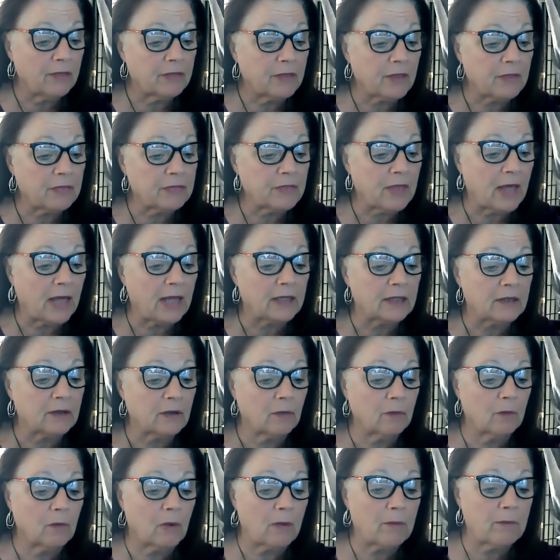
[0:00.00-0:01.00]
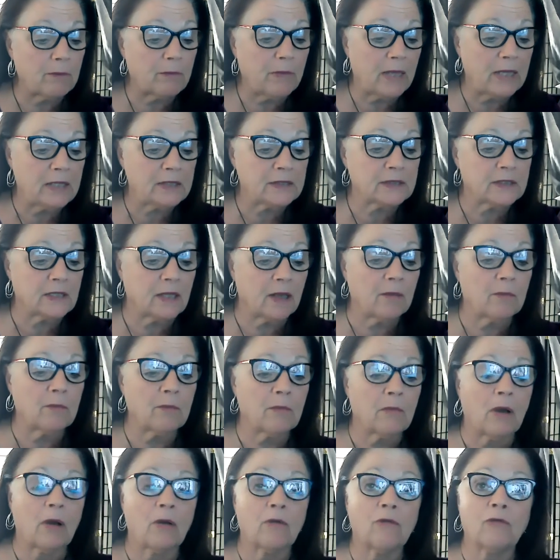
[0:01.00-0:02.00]
that what makes
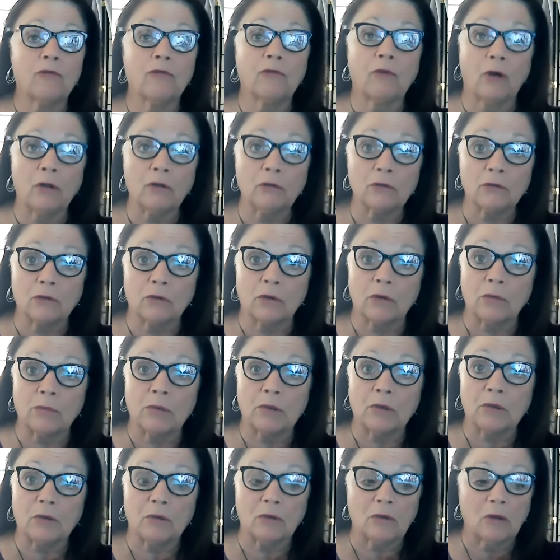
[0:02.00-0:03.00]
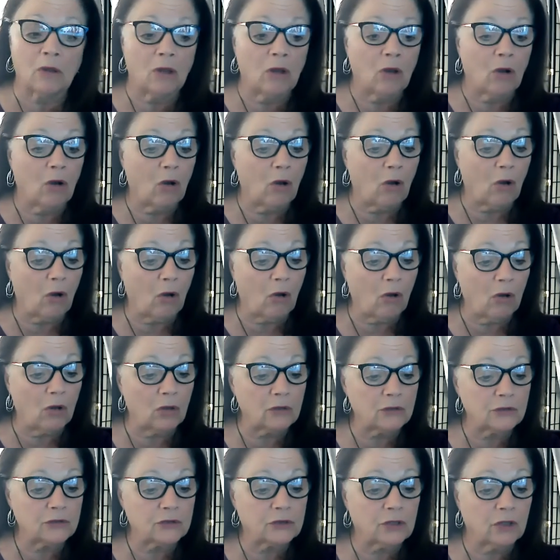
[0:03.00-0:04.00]
them vulnerable
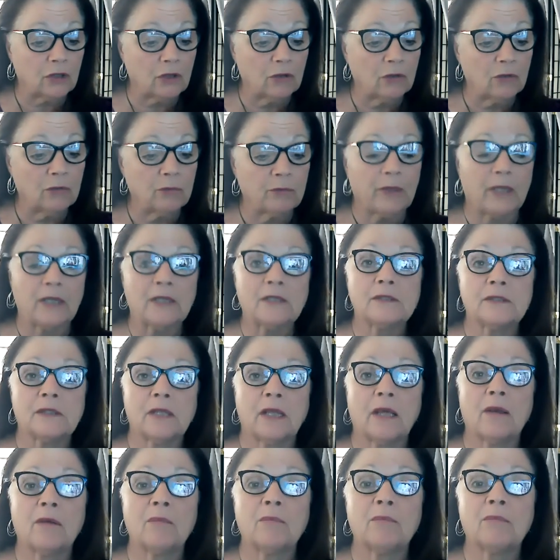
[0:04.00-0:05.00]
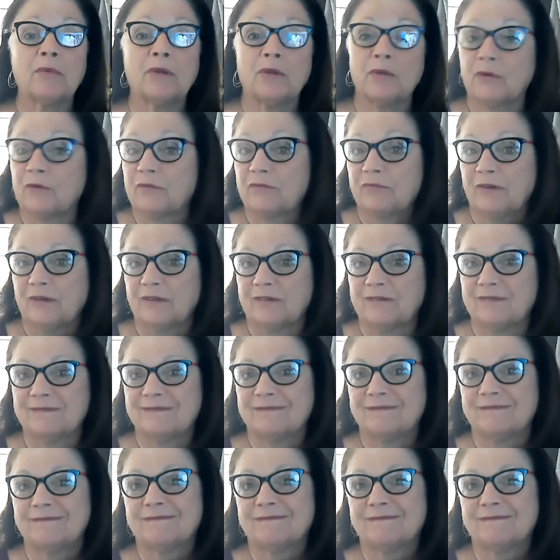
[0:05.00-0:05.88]
also makes them beautiful.